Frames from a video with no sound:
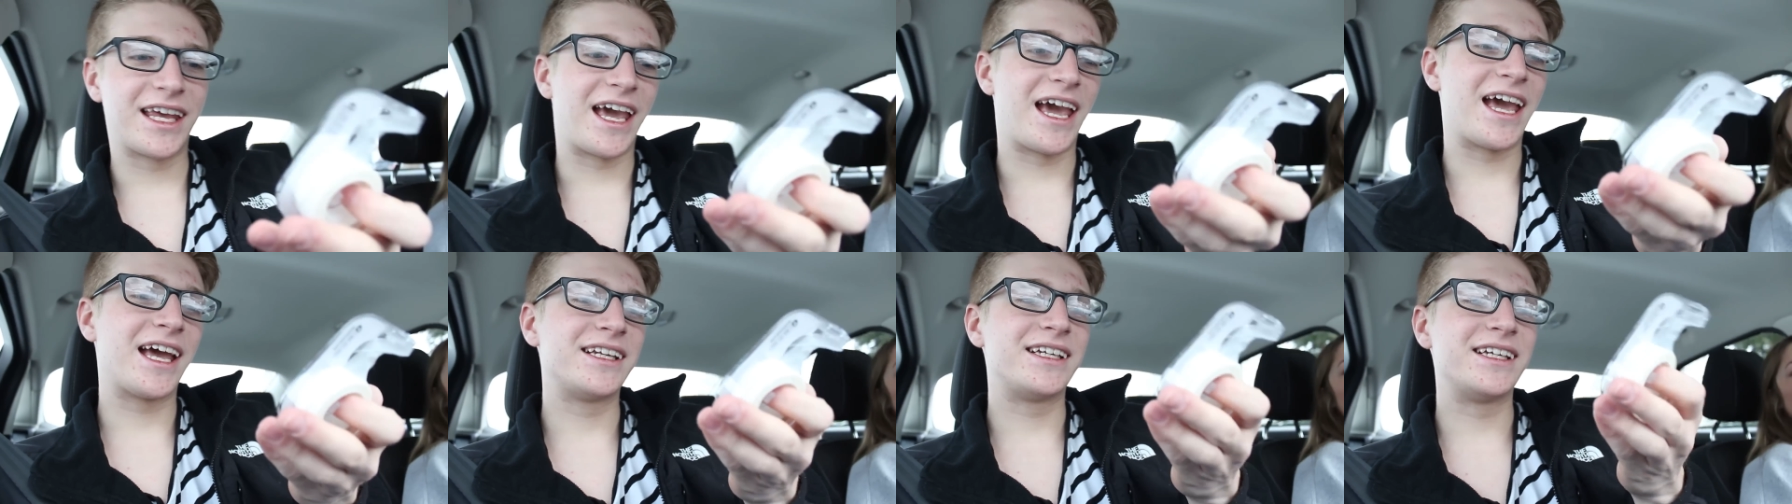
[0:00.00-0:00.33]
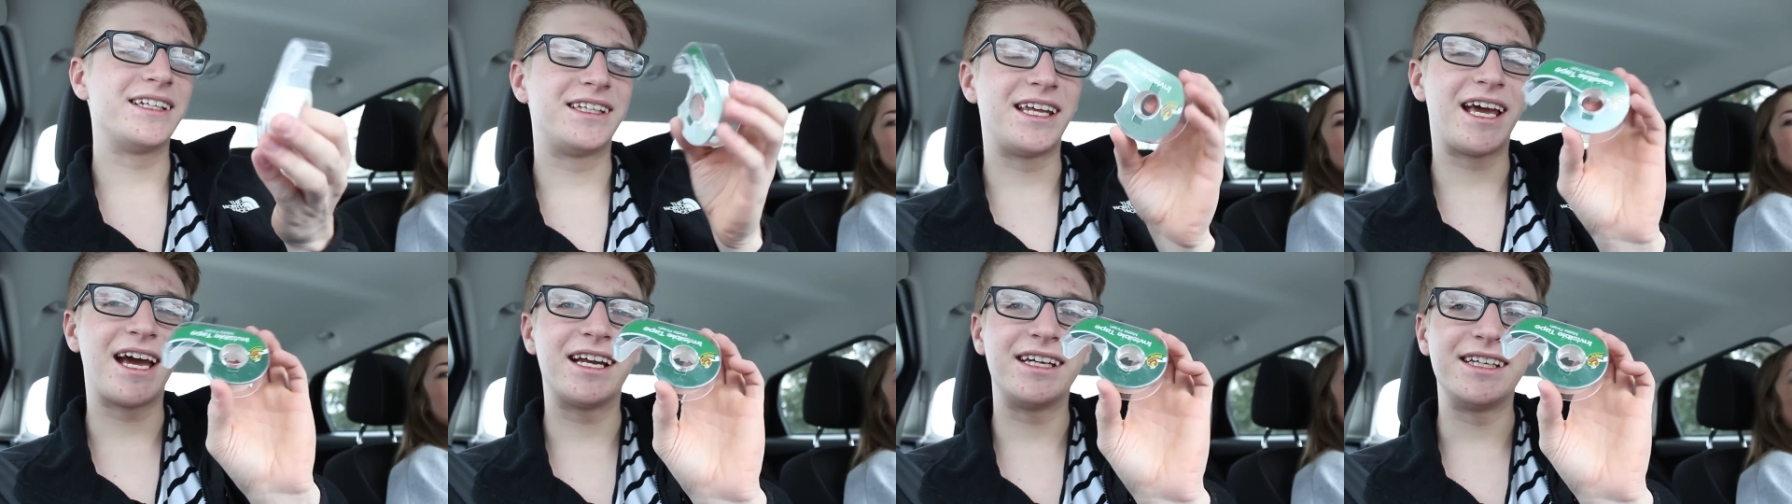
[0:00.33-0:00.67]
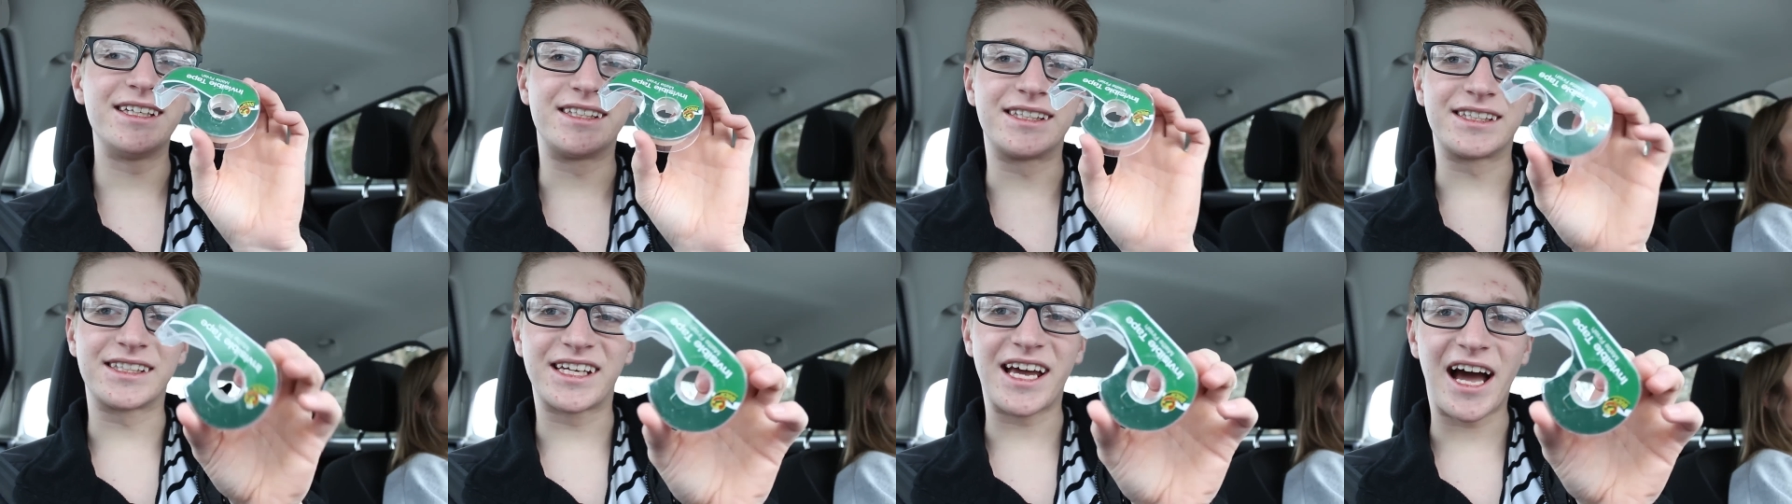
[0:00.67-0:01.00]
the handy
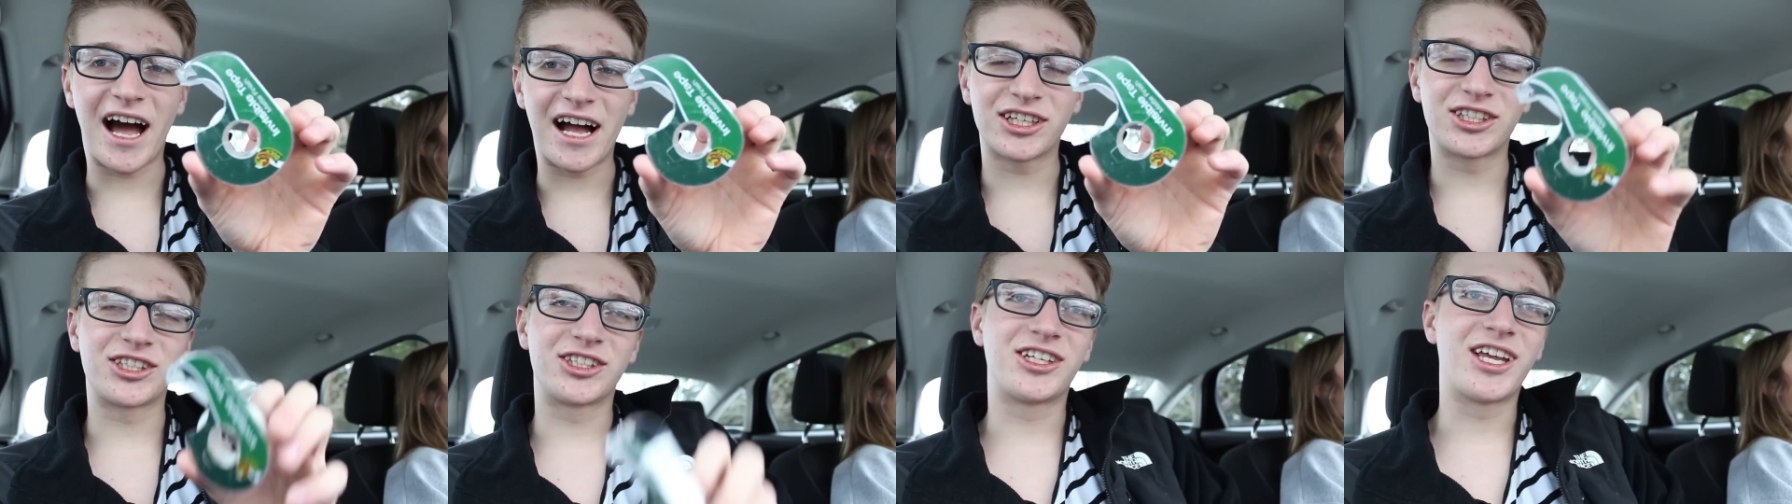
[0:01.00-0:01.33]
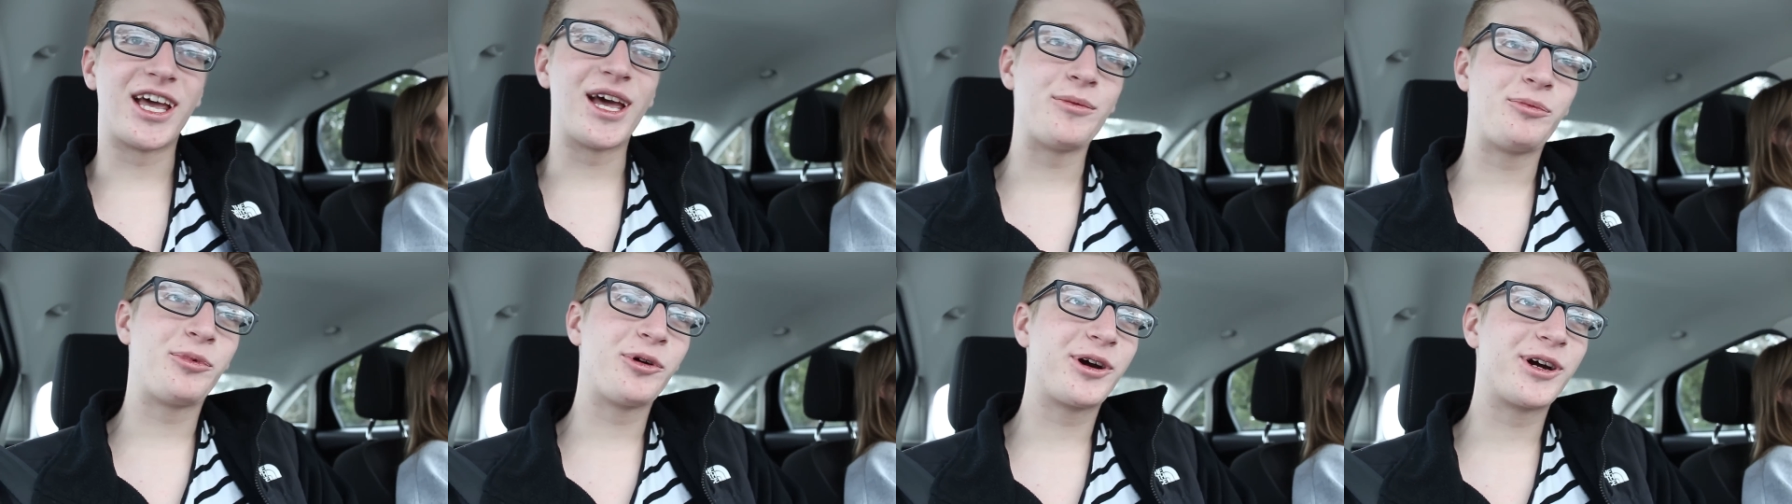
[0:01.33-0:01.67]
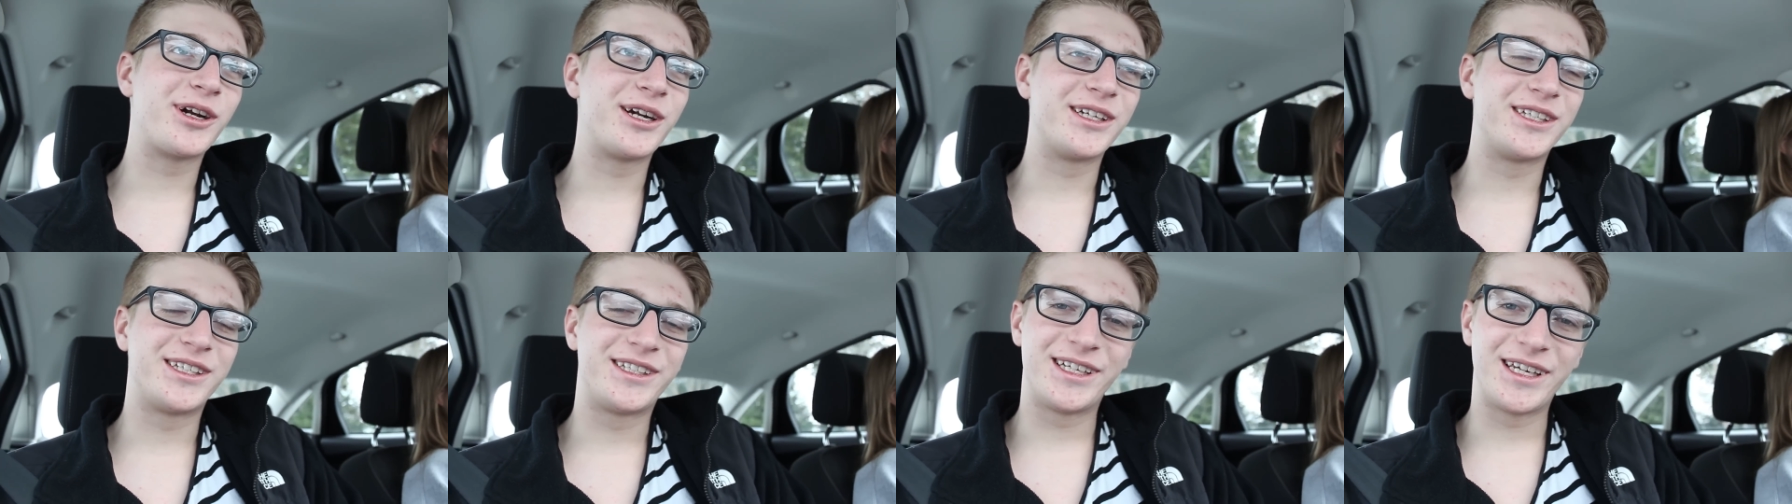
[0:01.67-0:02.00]
dandy Scotch tape. We're
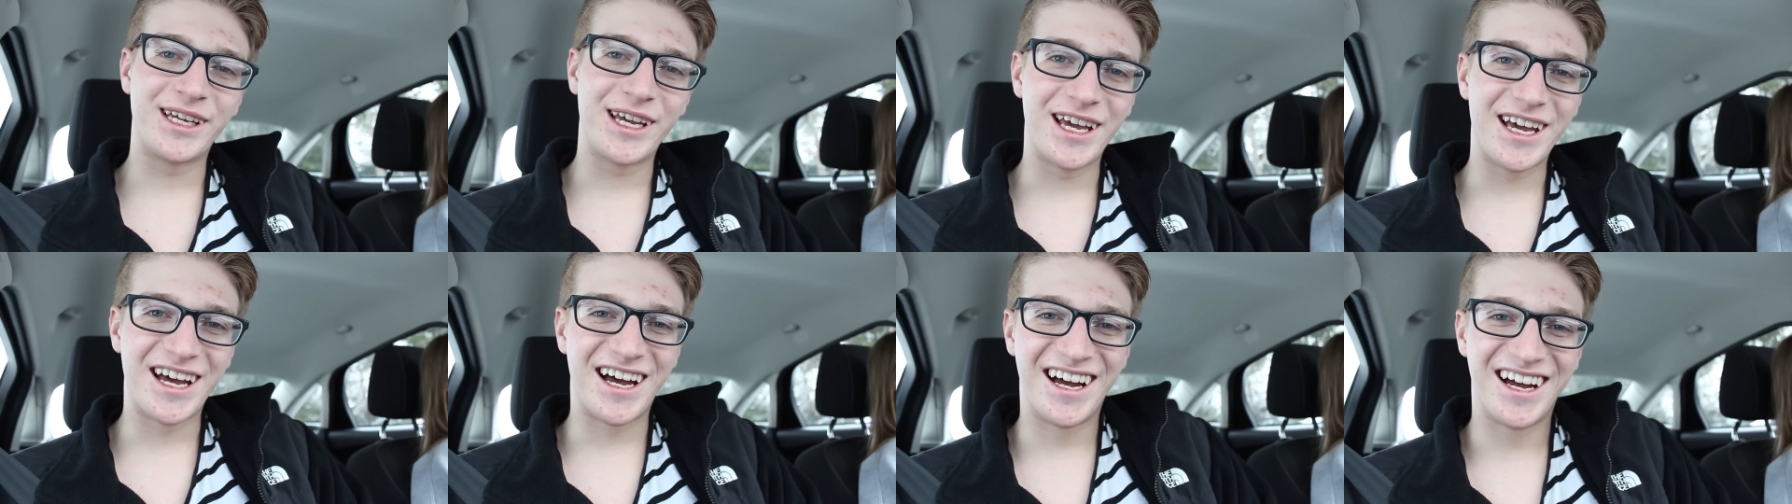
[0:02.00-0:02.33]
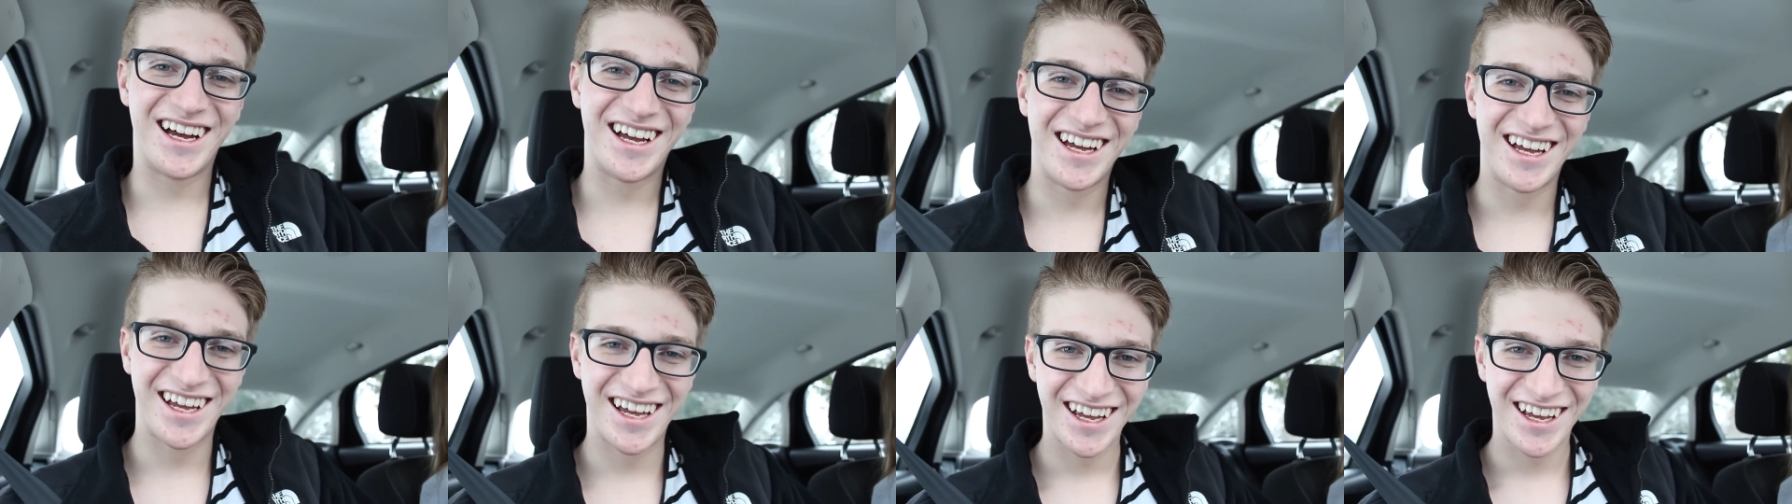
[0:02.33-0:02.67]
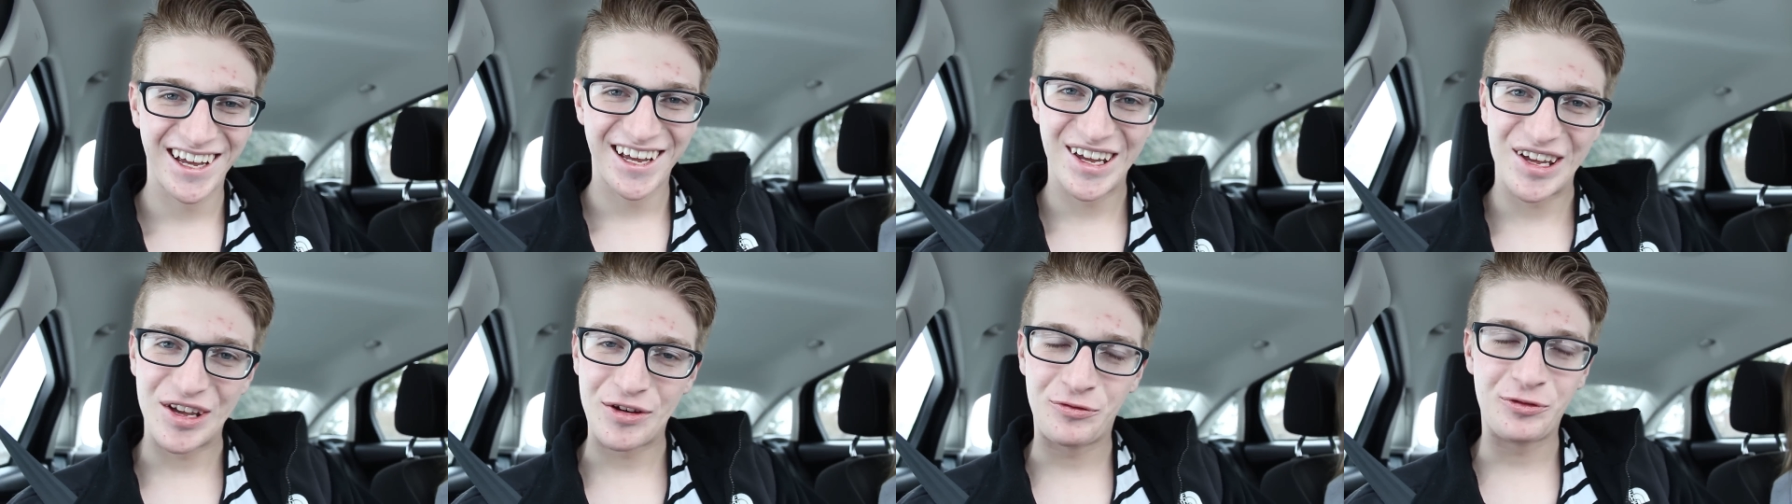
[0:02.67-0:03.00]
gonna see
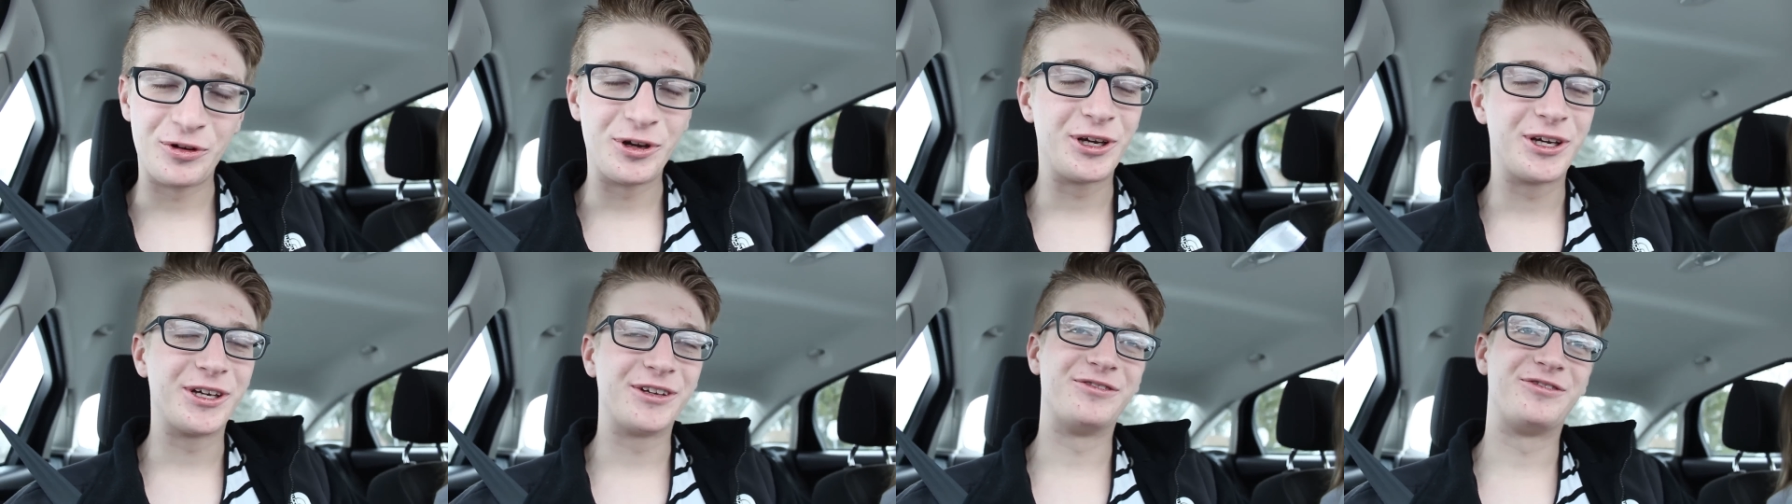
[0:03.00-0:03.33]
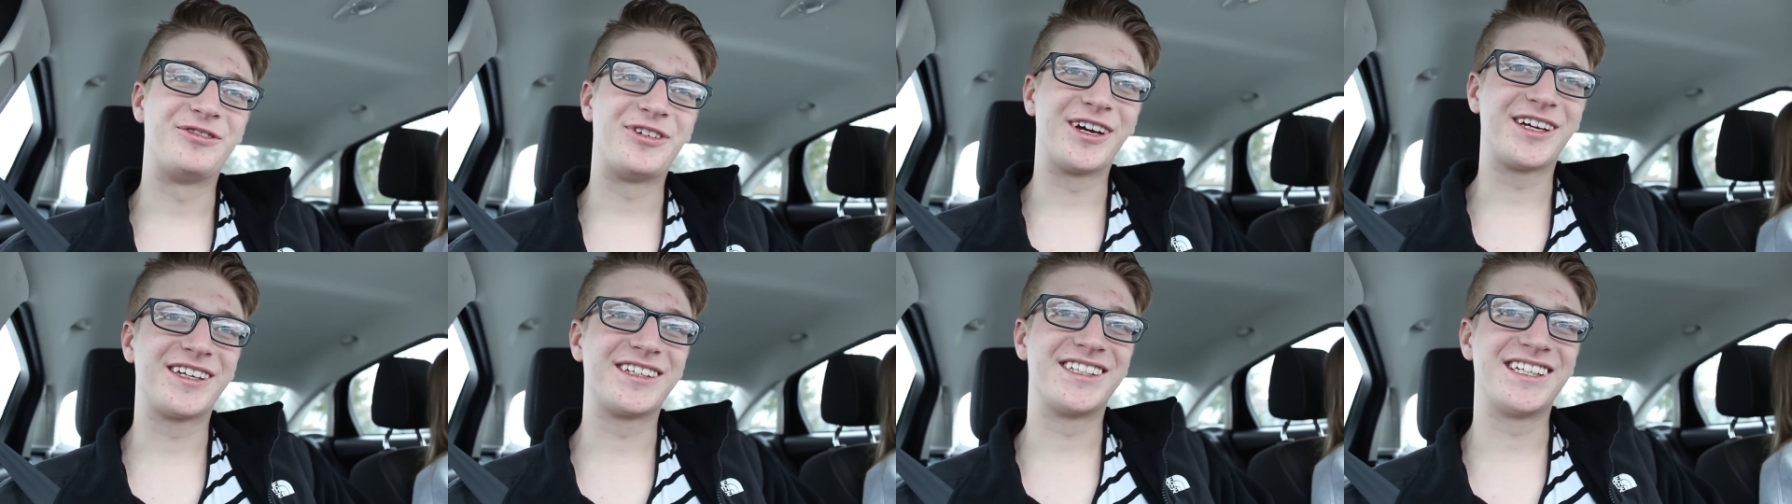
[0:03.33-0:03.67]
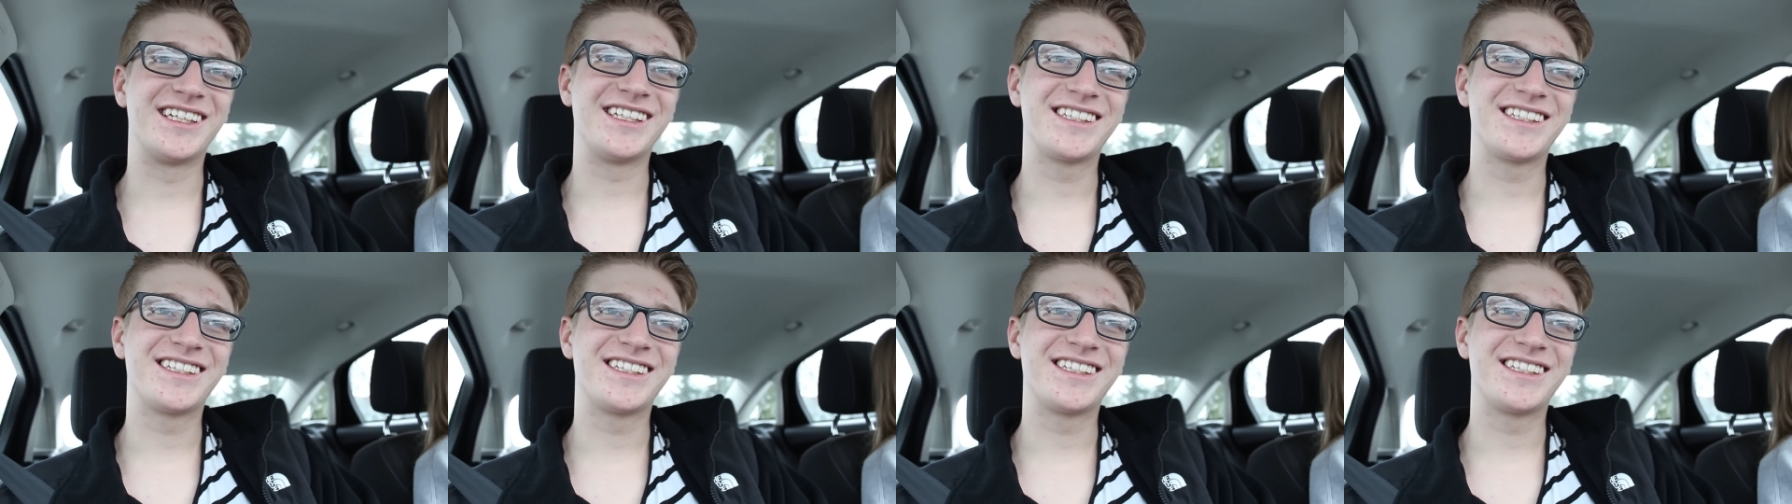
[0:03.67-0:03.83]
if we can fix